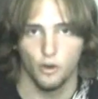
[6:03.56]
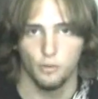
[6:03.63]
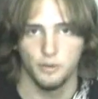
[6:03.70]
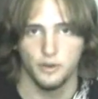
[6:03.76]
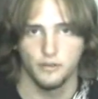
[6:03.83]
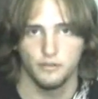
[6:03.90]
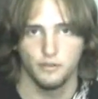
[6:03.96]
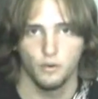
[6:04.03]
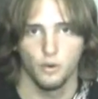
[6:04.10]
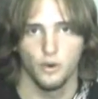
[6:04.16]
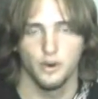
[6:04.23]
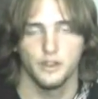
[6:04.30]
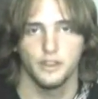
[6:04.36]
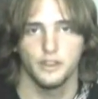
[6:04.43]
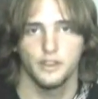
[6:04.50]
open
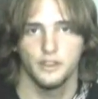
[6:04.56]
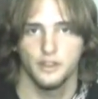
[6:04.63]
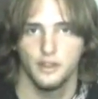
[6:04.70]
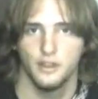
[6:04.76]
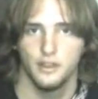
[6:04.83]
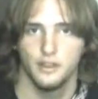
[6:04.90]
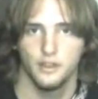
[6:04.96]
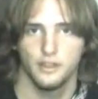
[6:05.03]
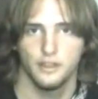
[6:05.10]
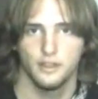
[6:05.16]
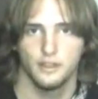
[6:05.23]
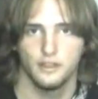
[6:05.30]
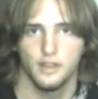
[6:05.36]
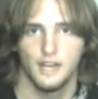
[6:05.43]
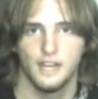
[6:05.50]
4th,
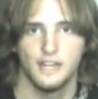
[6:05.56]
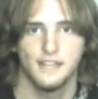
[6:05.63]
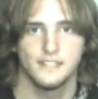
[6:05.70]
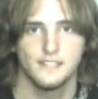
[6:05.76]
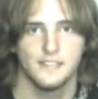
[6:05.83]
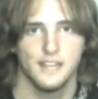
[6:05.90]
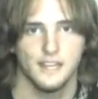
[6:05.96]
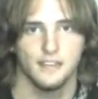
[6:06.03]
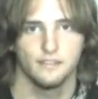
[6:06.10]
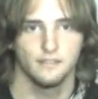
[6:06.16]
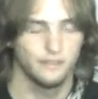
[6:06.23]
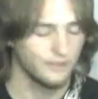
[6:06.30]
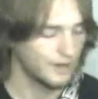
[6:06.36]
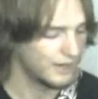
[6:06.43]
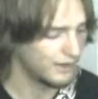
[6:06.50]
2nd
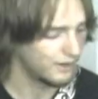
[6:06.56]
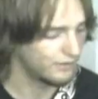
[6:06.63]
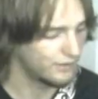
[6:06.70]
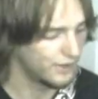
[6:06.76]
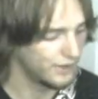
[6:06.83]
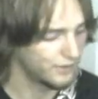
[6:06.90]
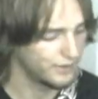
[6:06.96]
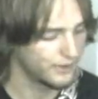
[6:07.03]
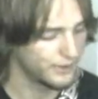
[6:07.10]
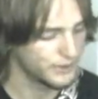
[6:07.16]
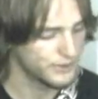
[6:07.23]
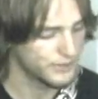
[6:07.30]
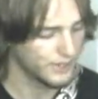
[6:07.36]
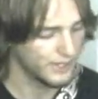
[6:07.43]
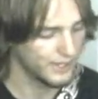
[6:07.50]
fret of the 3rd
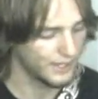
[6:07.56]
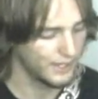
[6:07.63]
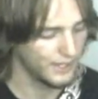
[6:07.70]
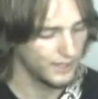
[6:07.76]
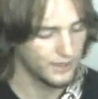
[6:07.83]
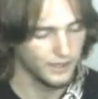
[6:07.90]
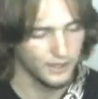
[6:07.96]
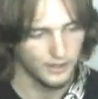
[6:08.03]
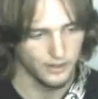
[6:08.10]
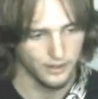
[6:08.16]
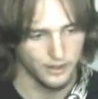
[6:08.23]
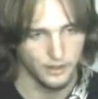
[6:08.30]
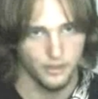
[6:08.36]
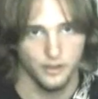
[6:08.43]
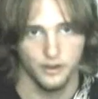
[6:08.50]
string, and then
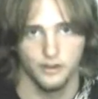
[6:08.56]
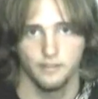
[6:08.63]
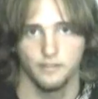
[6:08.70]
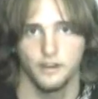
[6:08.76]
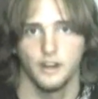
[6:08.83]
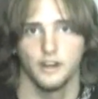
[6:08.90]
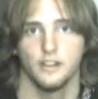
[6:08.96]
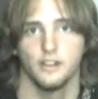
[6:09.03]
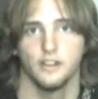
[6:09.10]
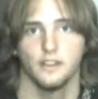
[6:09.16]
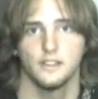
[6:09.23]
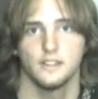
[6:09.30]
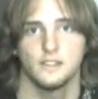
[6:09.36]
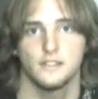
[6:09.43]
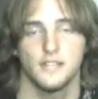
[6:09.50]
the 3rd fret of the
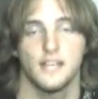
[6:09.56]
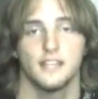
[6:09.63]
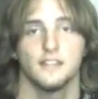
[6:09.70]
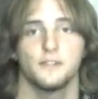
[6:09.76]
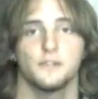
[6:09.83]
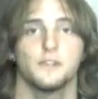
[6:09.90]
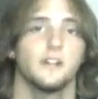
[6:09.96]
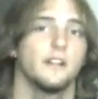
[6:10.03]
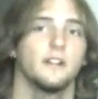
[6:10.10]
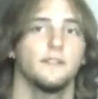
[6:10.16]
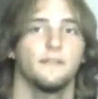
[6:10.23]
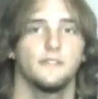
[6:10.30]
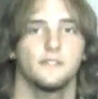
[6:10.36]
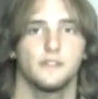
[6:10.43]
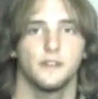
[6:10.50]
2nd string.
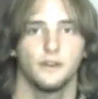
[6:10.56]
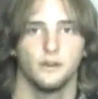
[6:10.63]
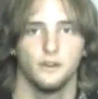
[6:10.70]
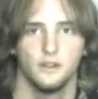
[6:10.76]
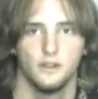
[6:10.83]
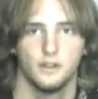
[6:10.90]
So